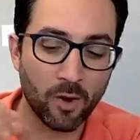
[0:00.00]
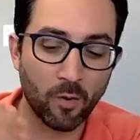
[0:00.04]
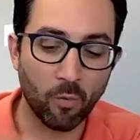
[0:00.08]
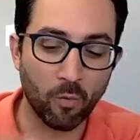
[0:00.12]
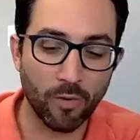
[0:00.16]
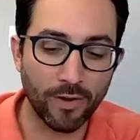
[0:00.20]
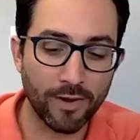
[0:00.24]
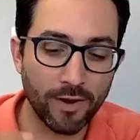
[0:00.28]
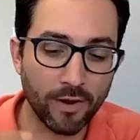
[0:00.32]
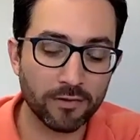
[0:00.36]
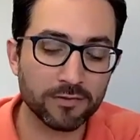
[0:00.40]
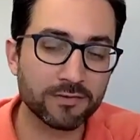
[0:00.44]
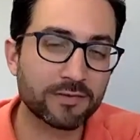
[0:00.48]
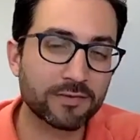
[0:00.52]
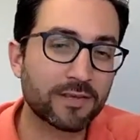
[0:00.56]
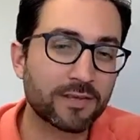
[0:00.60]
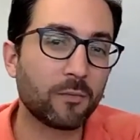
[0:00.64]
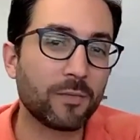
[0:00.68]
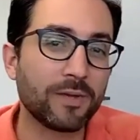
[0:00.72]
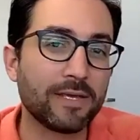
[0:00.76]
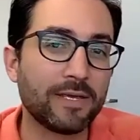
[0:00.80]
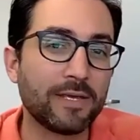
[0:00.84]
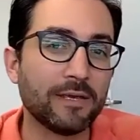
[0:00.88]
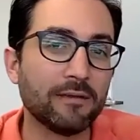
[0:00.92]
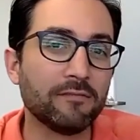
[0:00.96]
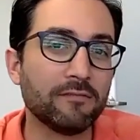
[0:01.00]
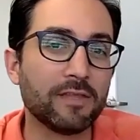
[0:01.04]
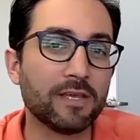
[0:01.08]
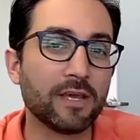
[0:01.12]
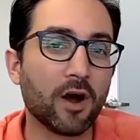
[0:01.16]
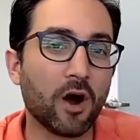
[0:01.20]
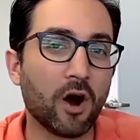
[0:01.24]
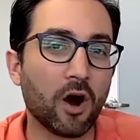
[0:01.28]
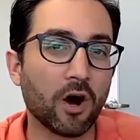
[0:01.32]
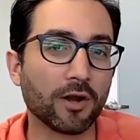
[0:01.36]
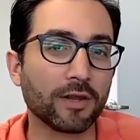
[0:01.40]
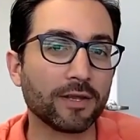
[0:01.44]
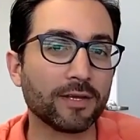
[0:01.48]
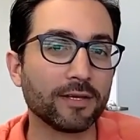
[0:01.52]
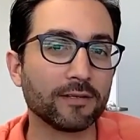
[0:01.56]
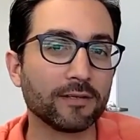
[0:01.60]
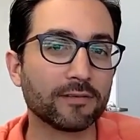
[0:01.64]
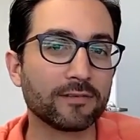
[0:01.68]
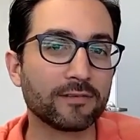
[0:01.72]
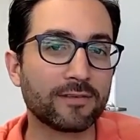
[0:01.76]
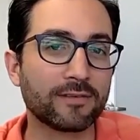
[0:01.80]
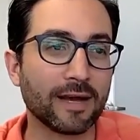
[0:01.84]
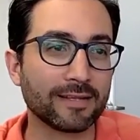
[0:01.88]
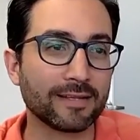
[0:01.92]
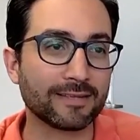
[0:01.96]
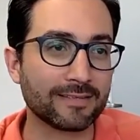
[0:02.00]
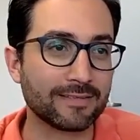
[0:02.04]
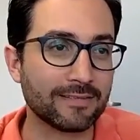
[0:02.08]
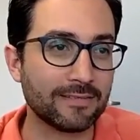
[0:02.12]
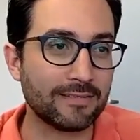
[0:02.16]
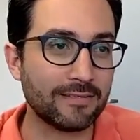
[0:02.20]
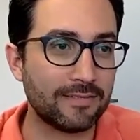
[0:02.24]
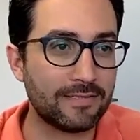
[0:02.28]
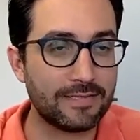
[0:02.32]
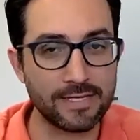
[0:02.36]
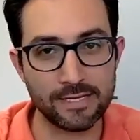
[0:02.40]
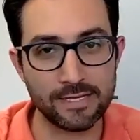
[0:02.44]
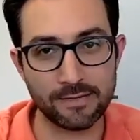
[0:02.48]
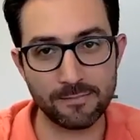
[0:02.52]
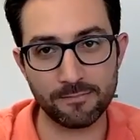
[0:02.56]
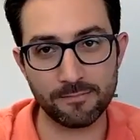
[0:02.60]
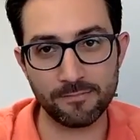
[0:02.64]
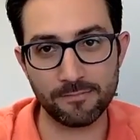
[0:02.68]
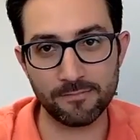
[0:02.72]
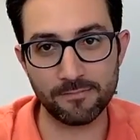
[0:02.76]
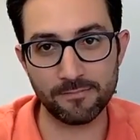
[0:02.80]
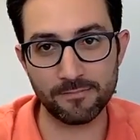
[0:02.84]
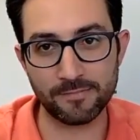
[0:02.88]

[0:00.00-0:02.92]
what else can we give the audience that's deep?